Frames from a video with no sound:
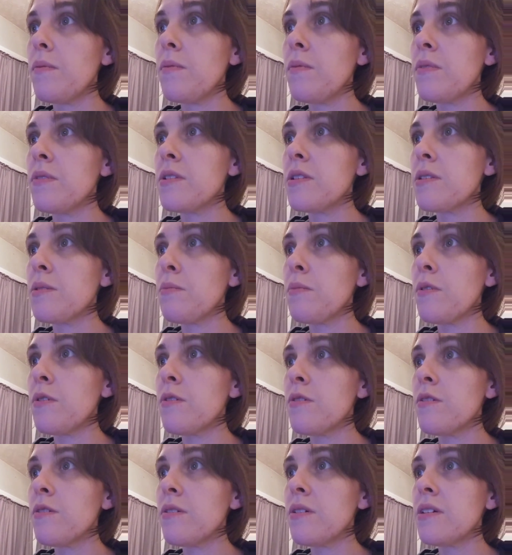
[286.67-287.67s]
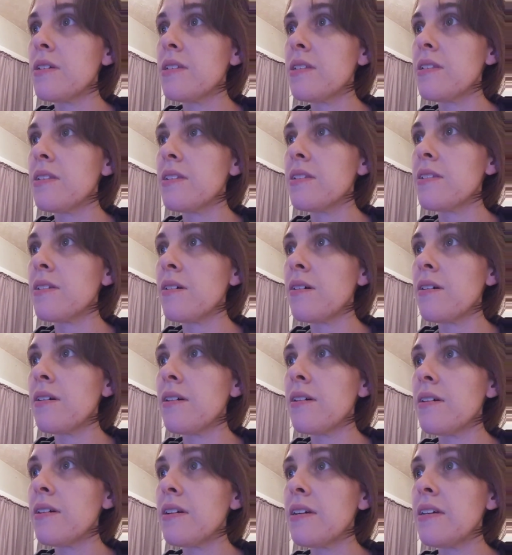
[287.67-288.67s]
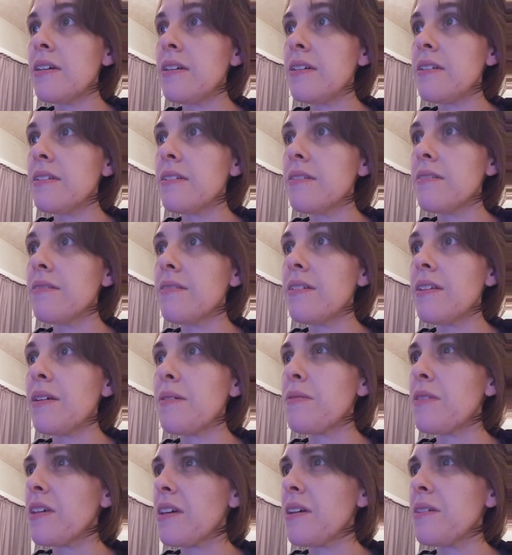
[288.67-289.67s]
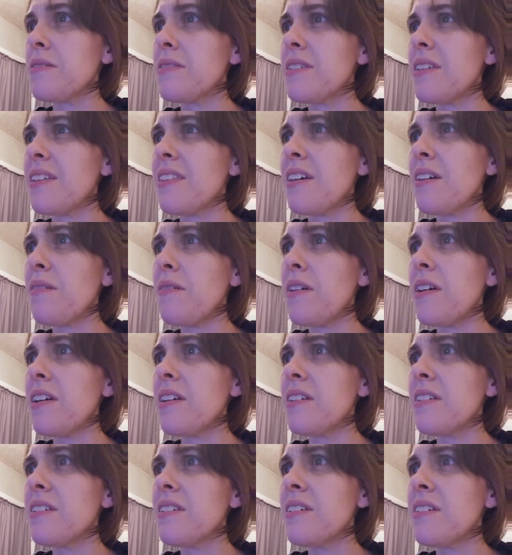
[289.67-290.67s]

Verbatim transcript: was the murderous Cesar and and I think I say that right.